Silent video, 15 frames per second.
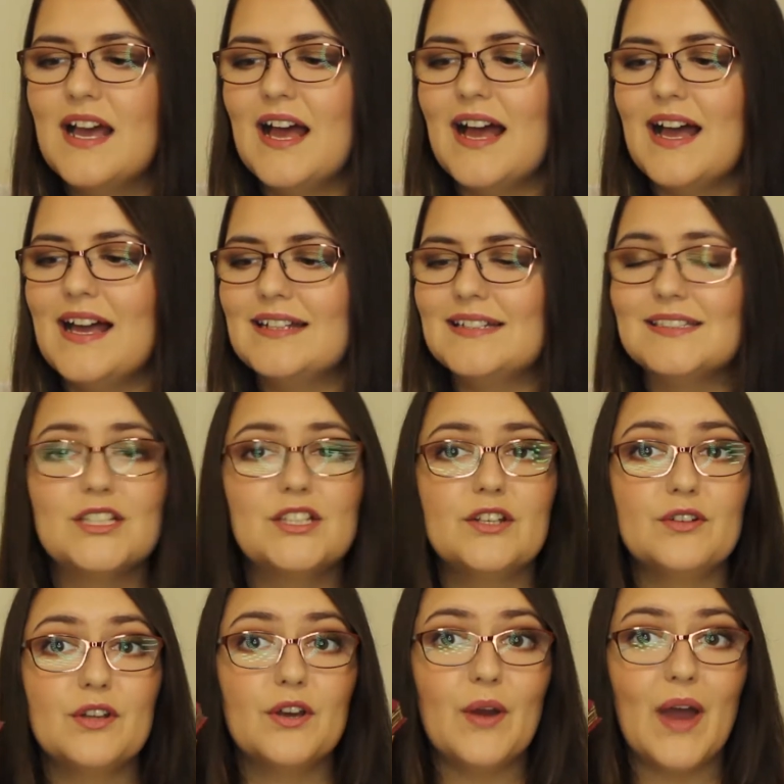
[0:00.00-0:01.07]
and I
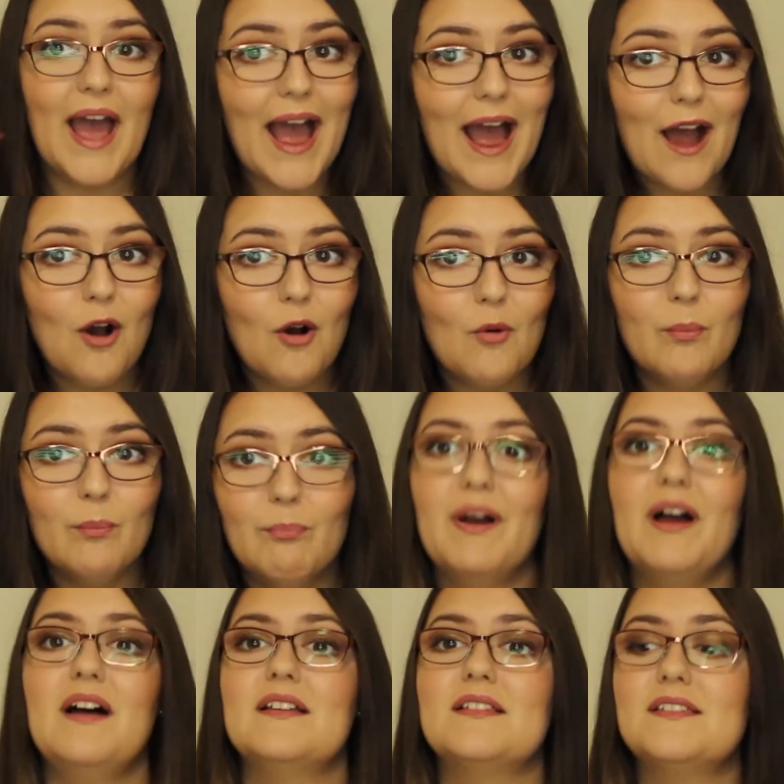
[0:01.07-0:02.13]
don't know how,
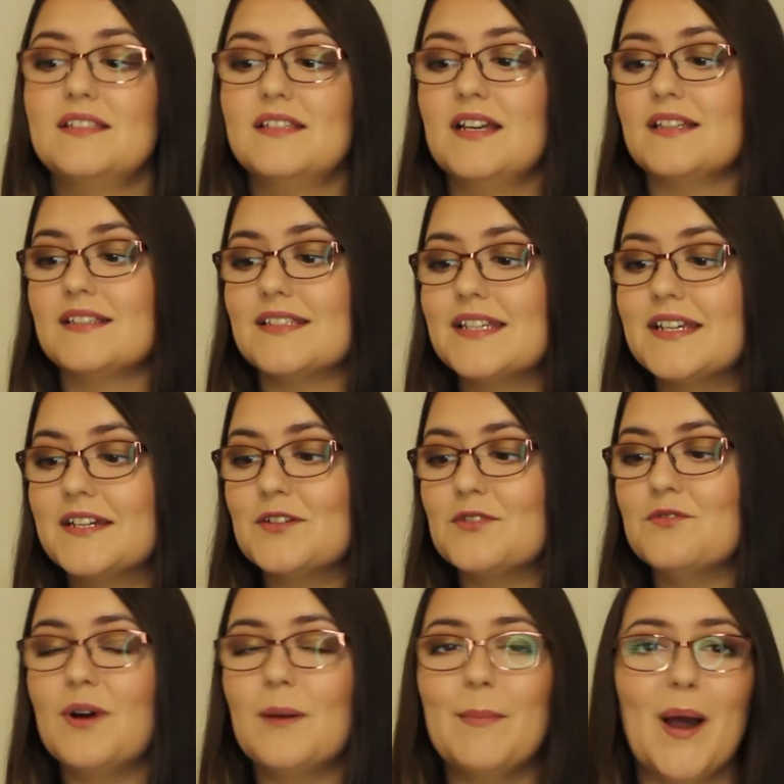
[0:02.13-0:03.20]
but
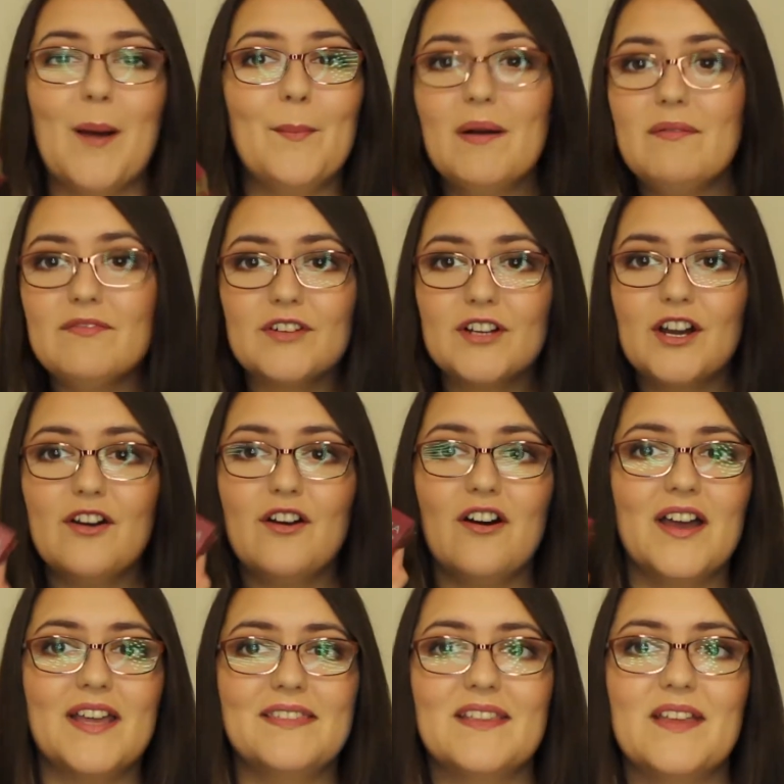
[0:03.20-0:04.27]
until about a month ago
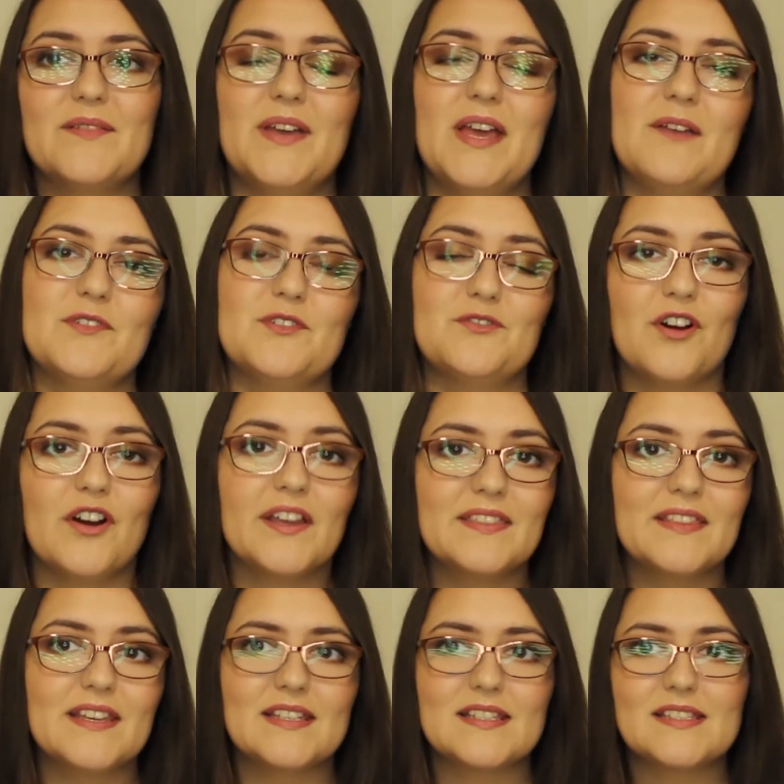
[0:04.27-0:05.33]
I'd never ever
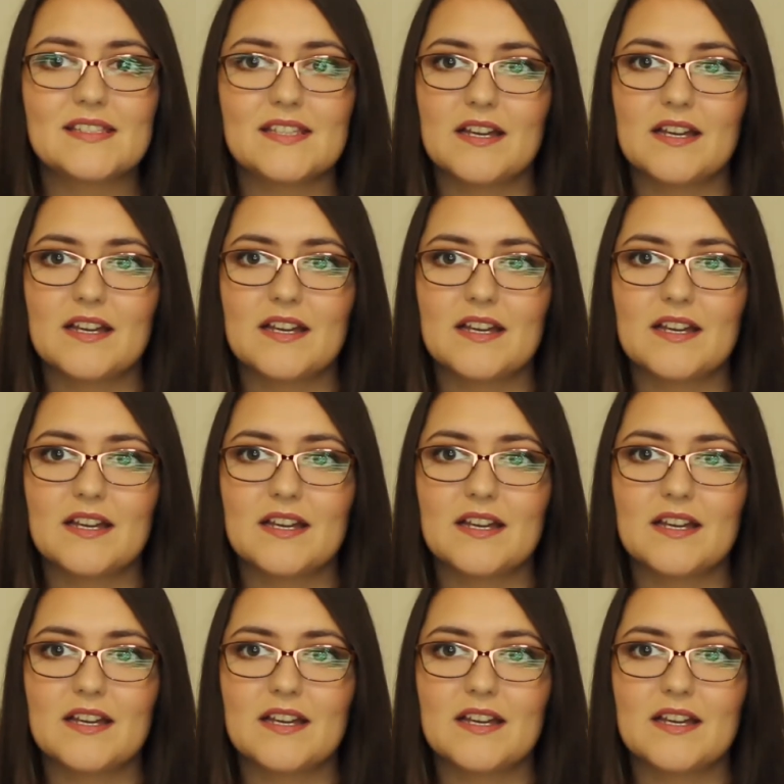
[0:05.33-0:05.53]
tried this.